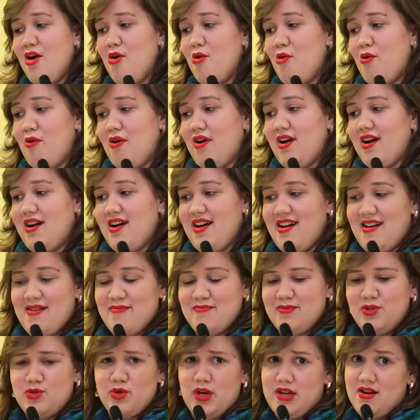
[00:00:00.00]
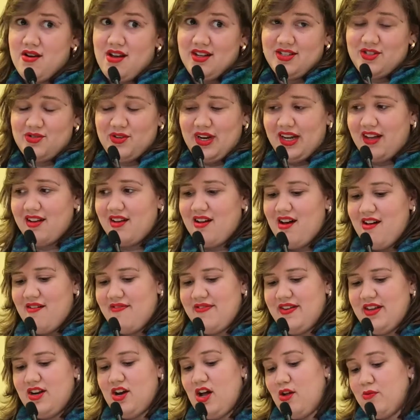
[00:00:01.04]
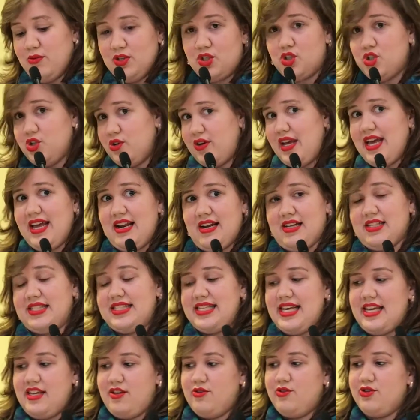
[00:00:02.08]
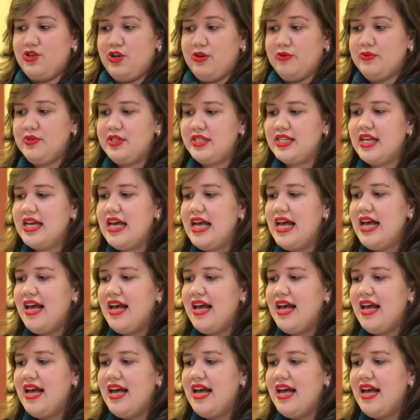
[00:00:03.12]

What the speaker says: Or do I not drink coffee at all, which you cannot say you don't.